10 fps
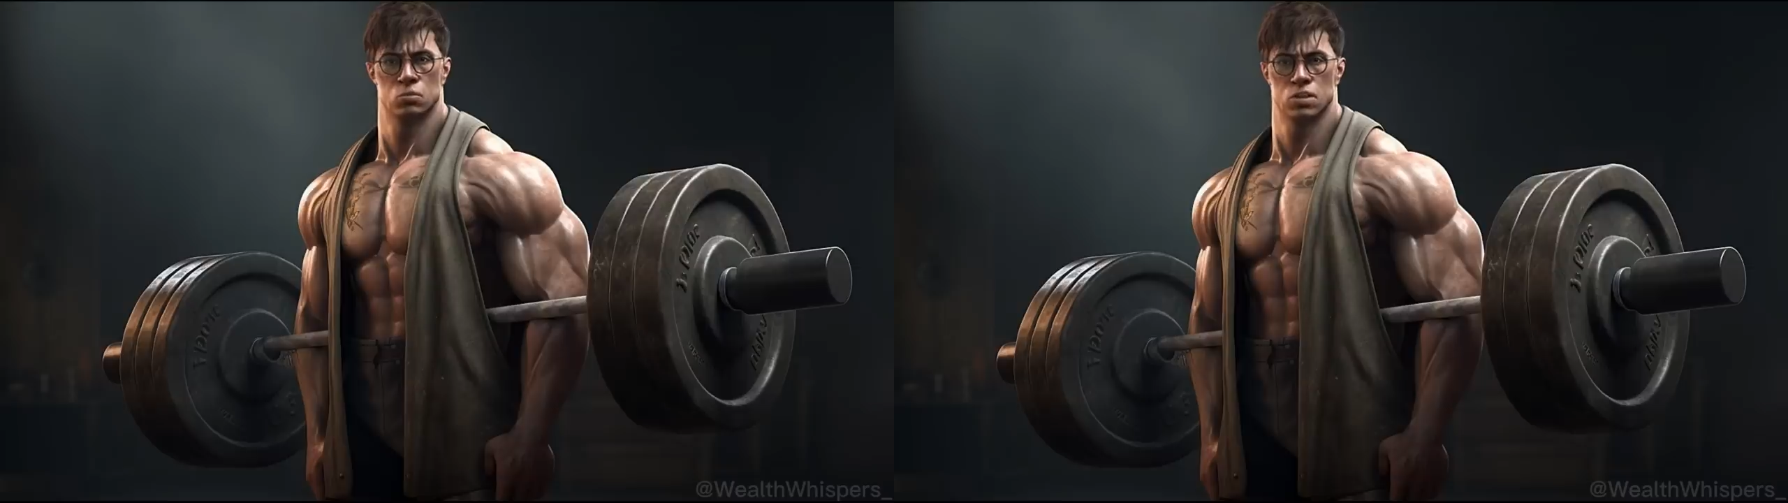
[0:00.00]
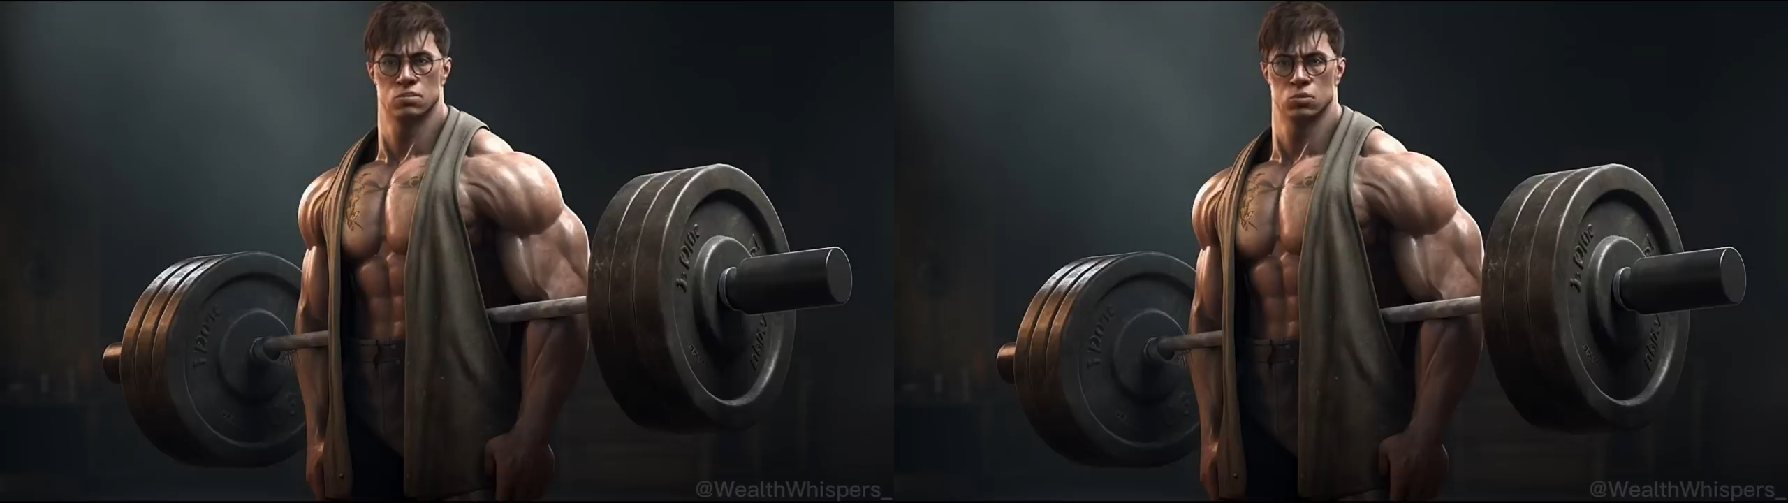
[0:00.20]

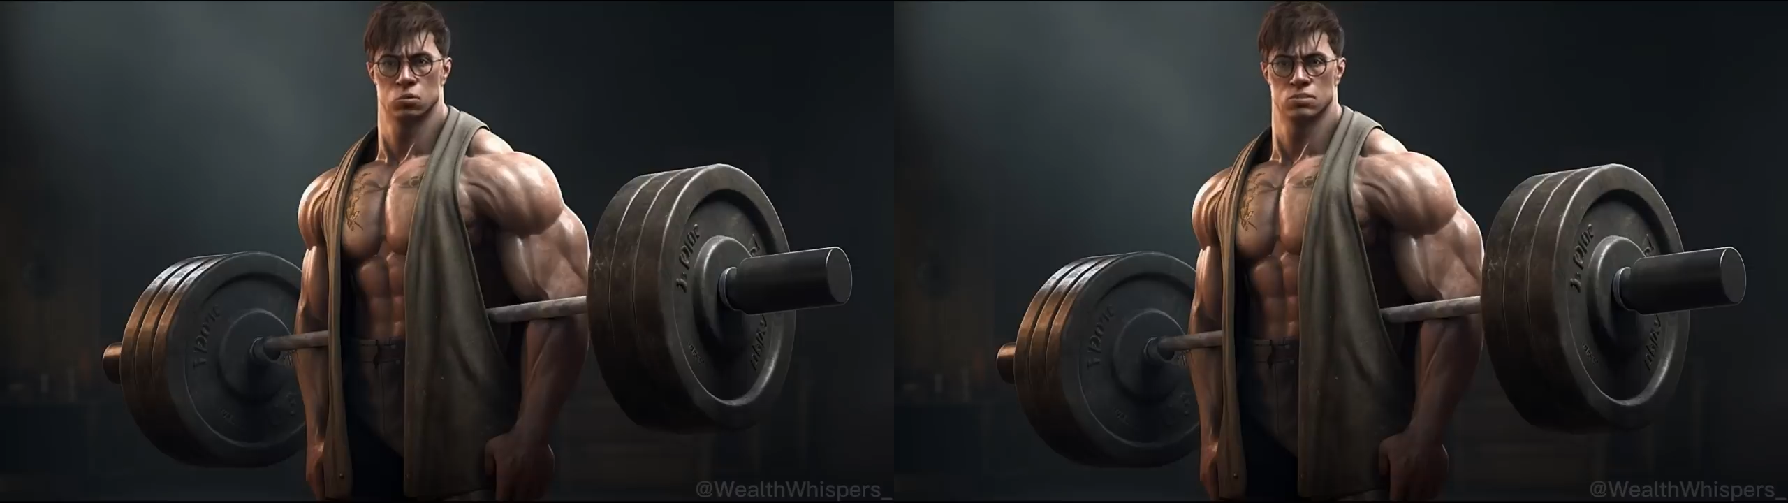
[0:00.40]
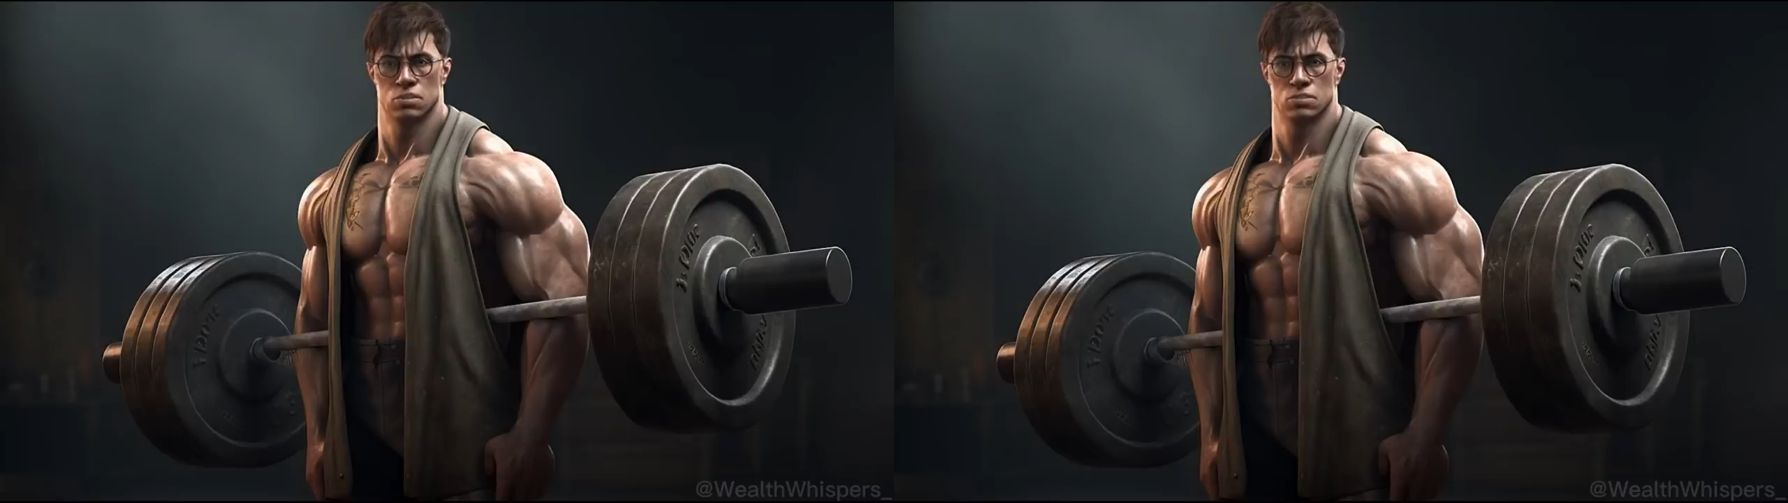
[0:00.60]
runs
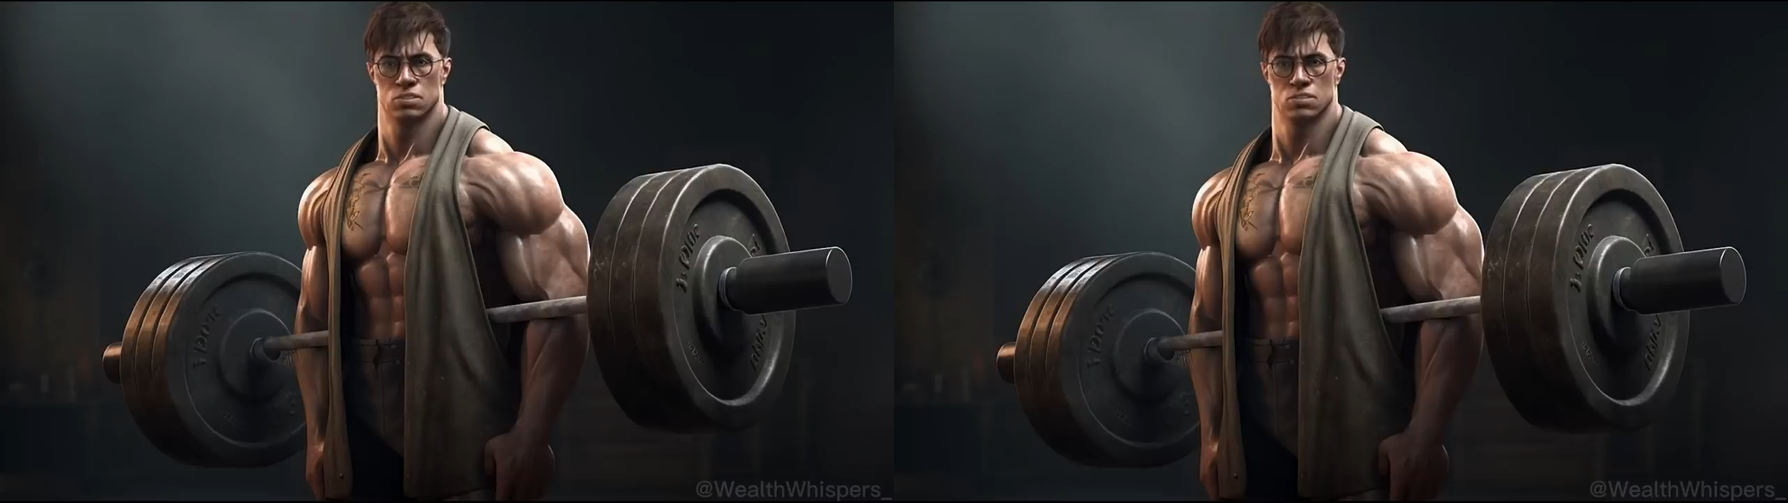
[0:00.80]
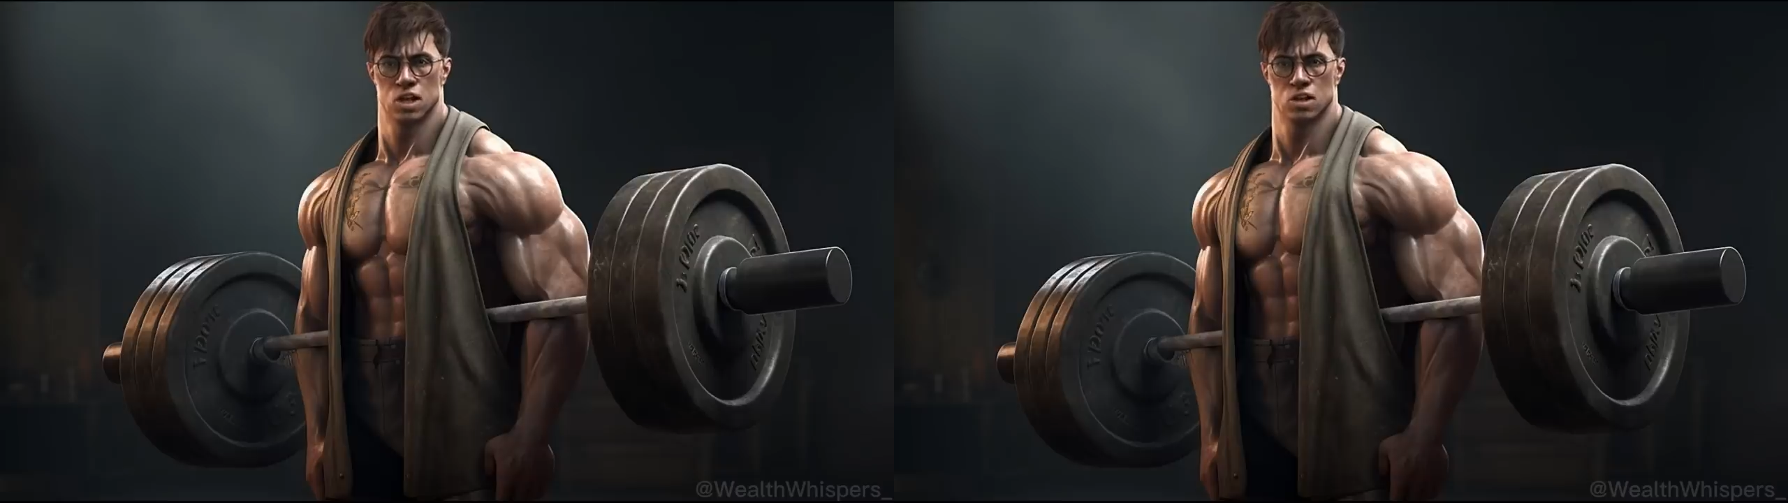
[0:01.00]
within
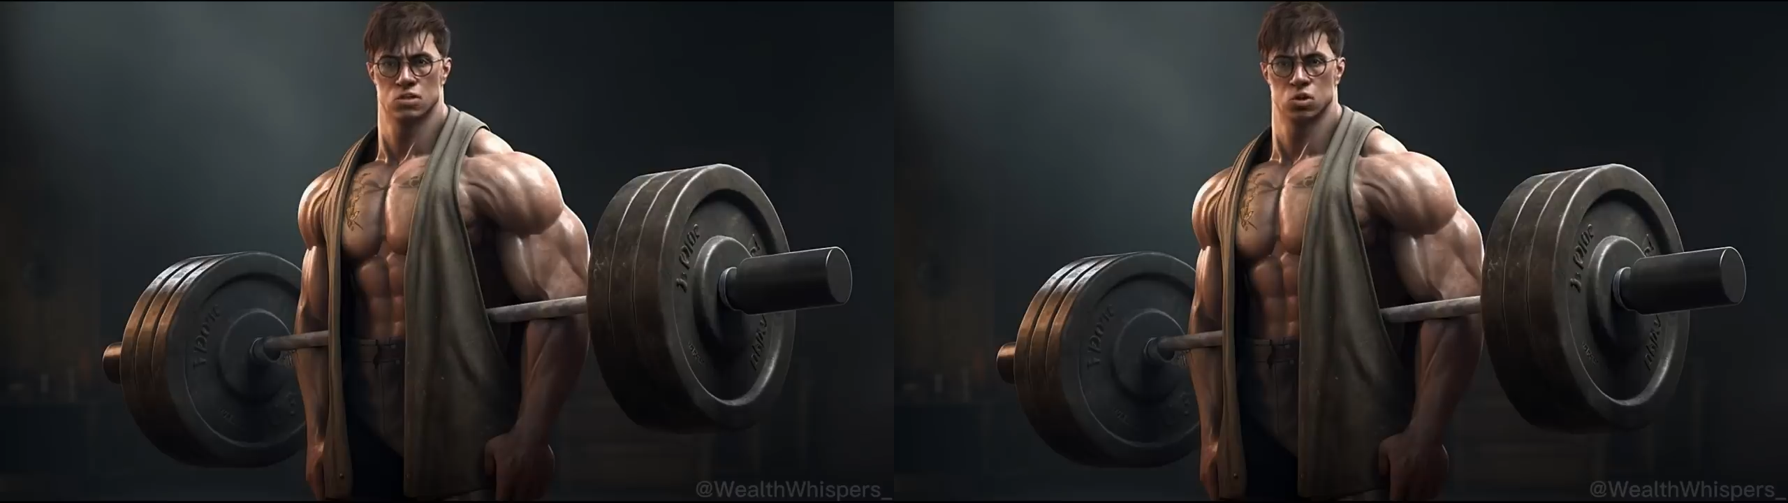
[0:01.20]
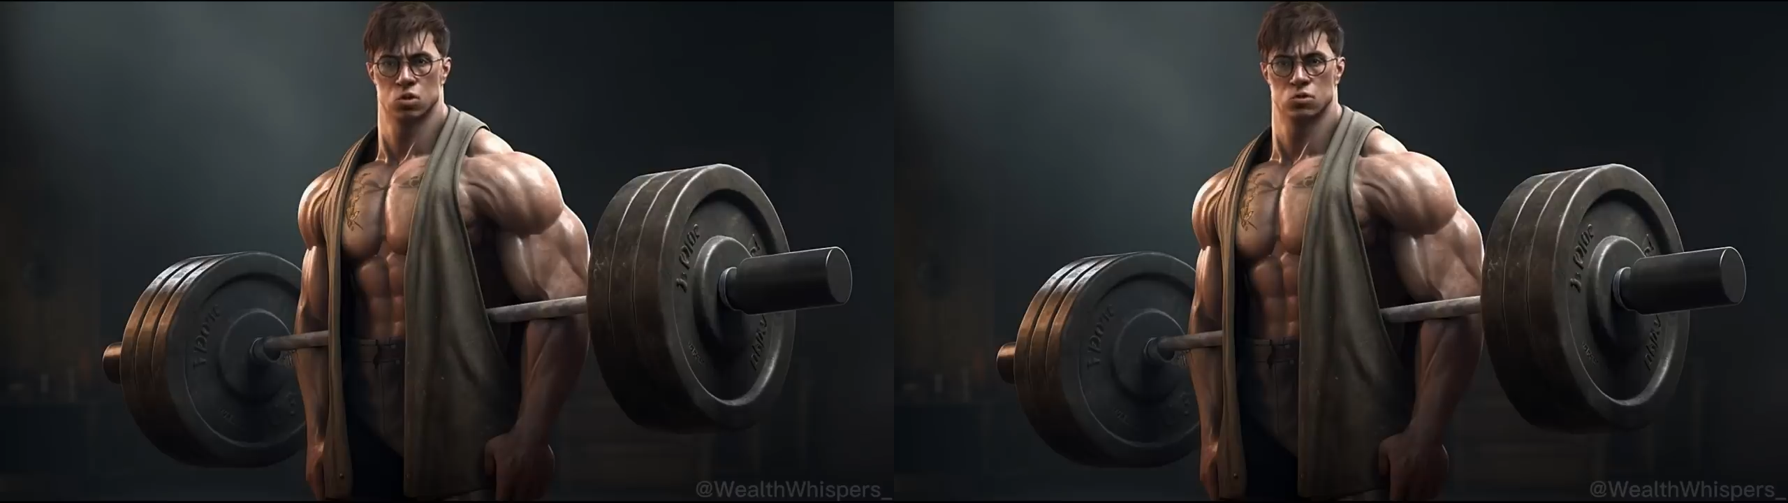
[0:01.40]
the
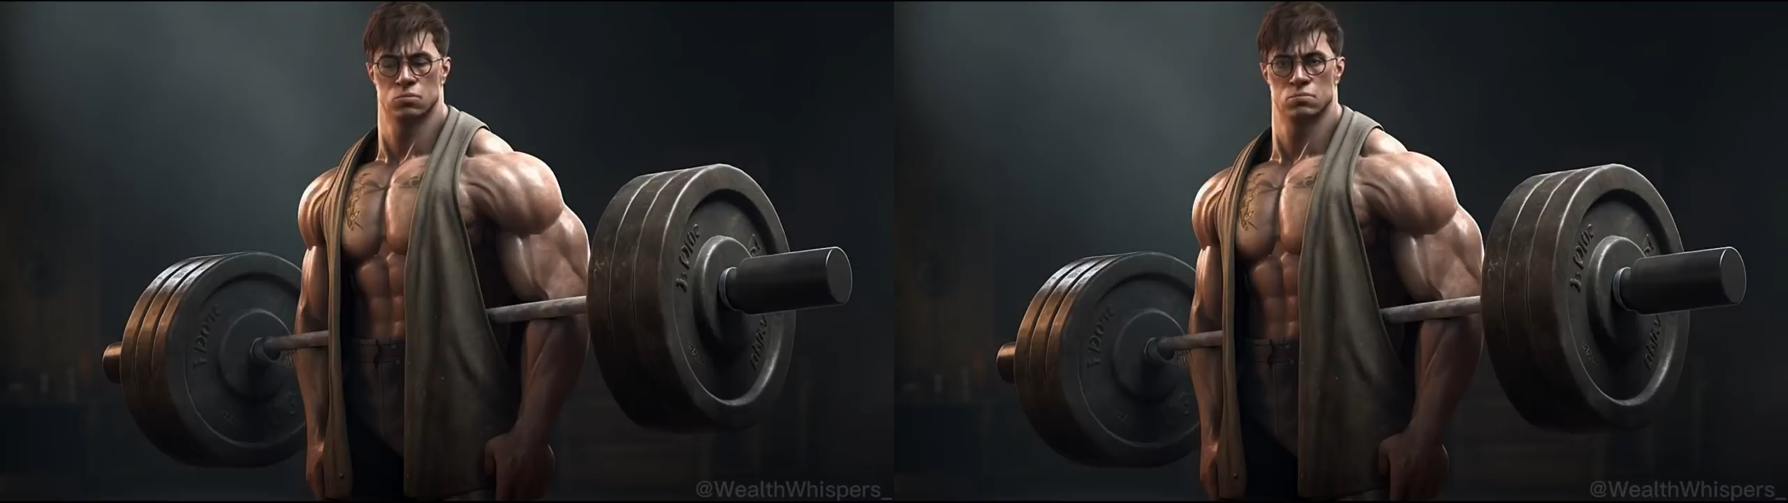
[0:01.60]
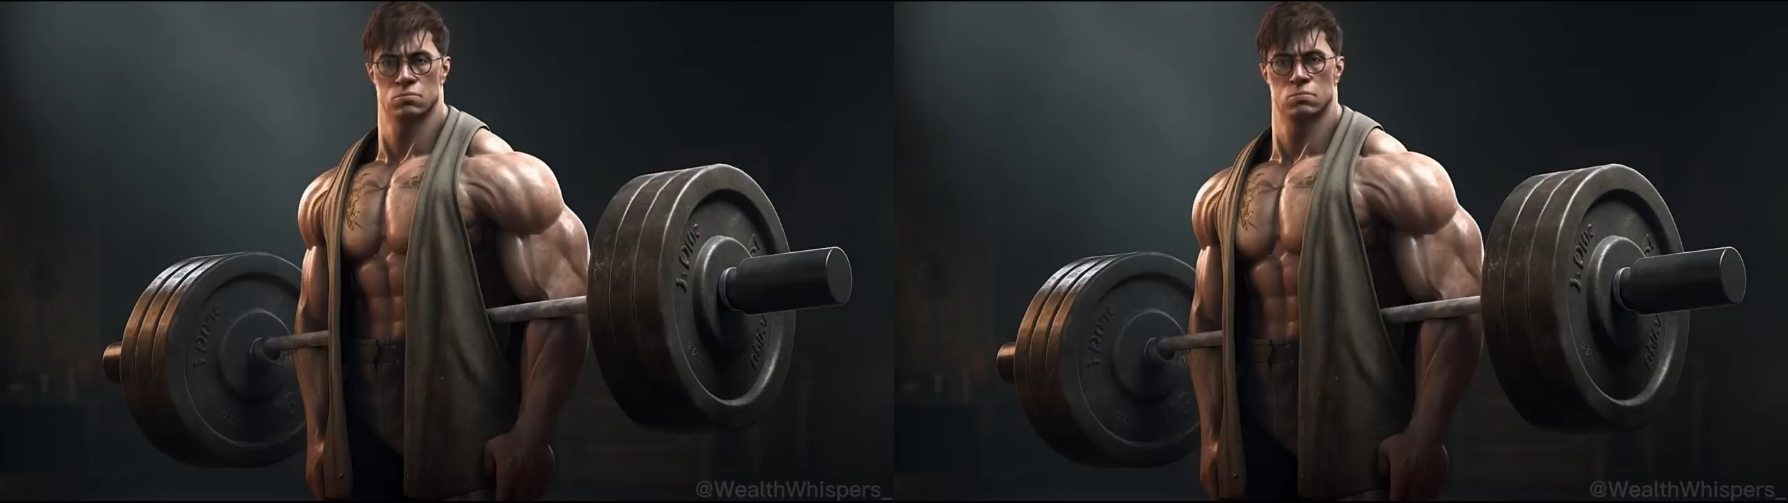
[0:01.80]
Dark Lord.